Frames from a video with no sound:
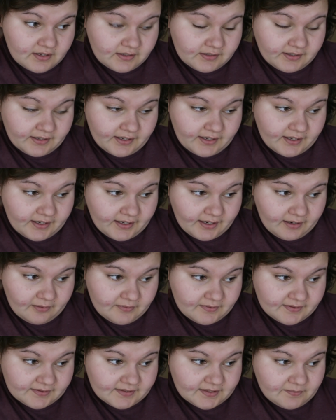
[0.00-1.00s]
Like, I
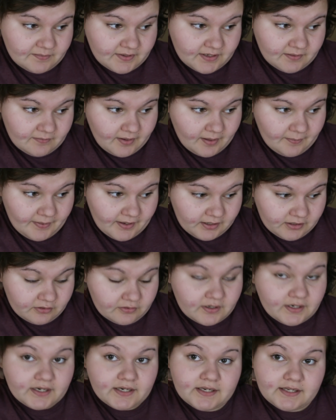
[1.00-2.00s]
was sleeping on my pillow
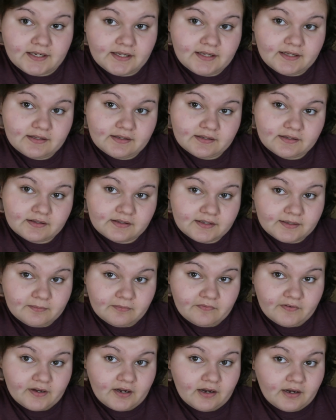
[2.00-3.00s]
and it did get some
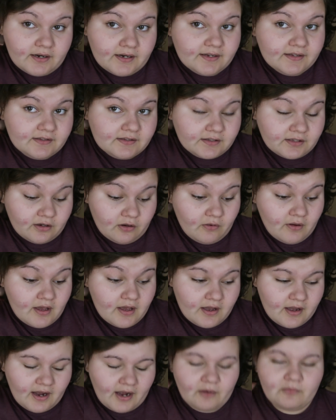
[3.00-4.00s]
bit on it, so
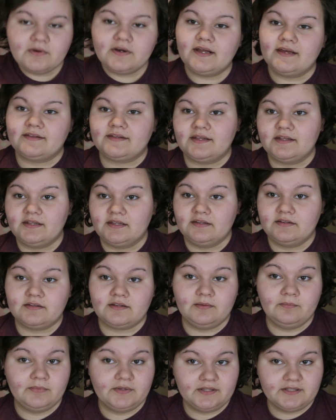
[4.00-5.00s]
I would not say that it's
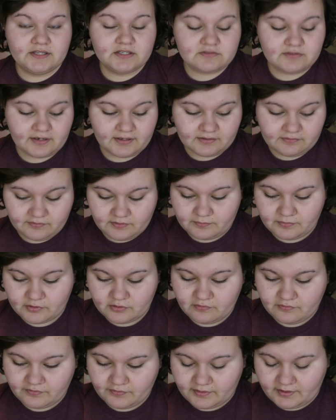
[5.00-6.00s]
completely transfer
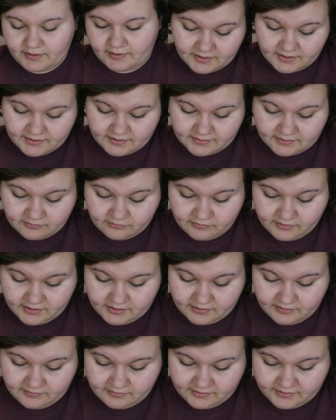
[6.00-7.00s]
proof. It is a
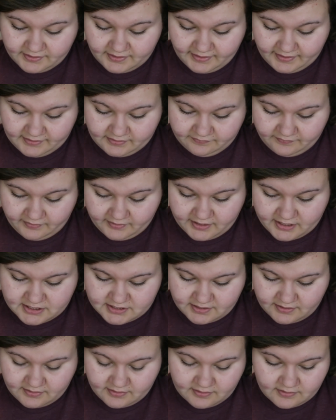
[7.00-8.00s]
really nice
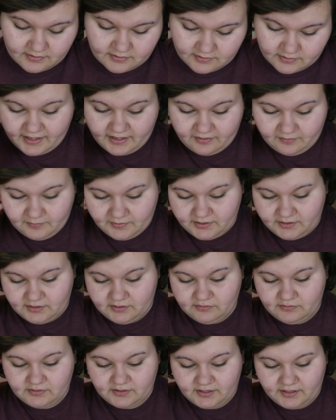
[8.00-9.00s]
foundation. I have been
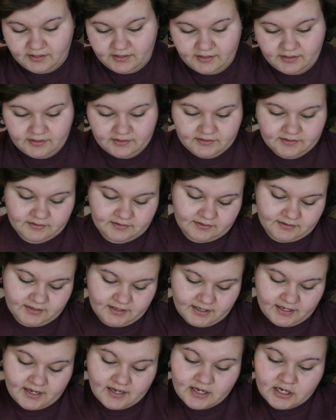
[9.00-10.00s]
using is
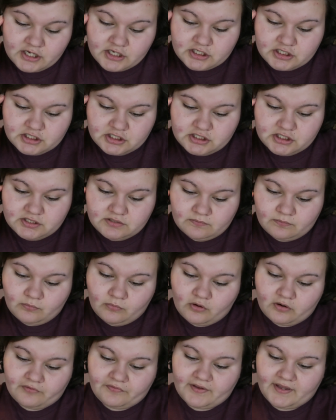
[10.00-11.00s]
the
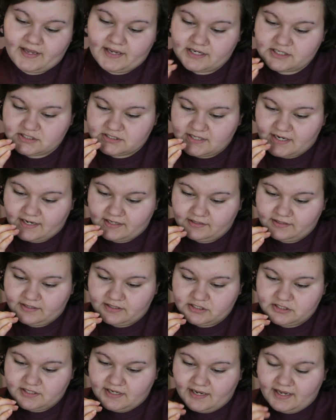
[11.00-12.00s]
Morphe X
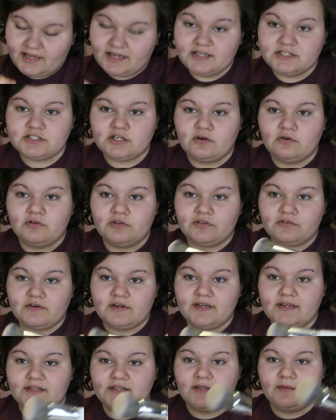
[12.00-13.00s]
Jacqueline
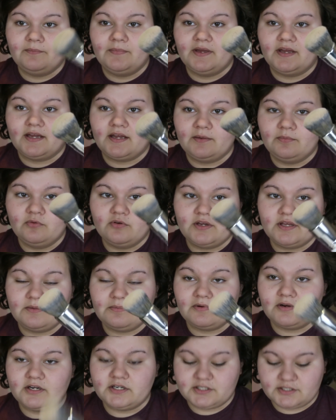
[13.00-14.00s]
JH03. It's a big kabuki
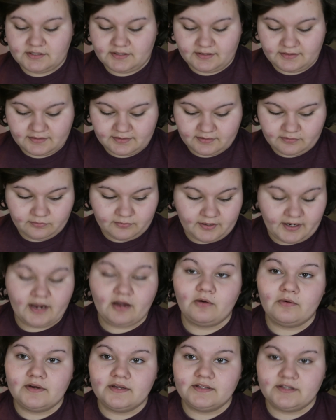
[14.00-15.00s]
brush. This is what I
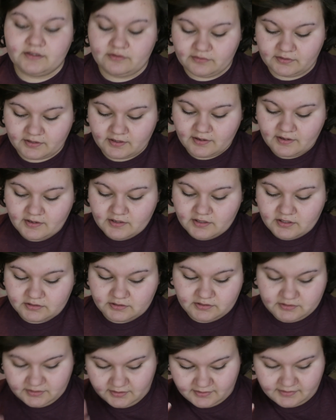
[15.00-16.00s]
always use
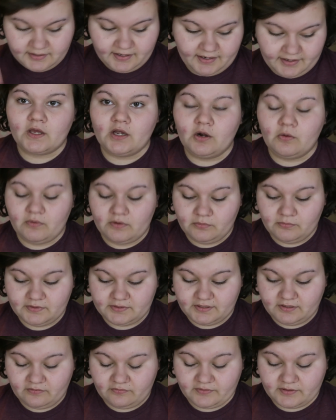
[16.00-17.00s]
to just kind of go in
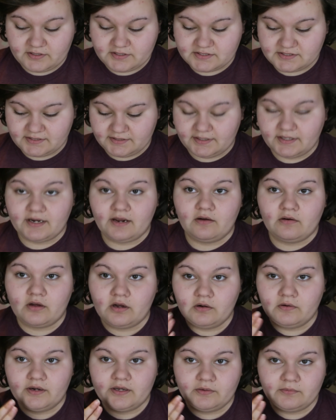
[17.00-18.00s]
with it first, and then I'll
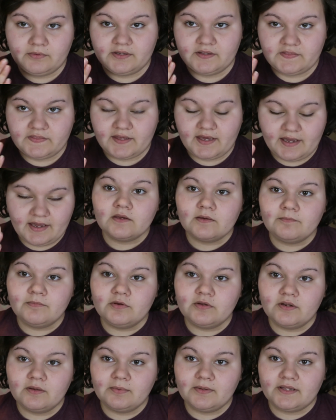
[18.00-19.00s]
go in with a
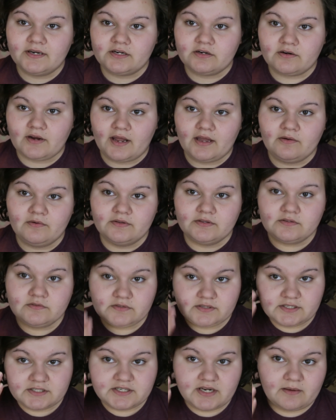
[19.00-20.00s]
Beautyblender. I always use
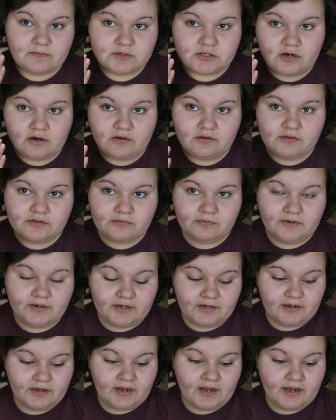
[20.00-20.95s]
the James Charles one.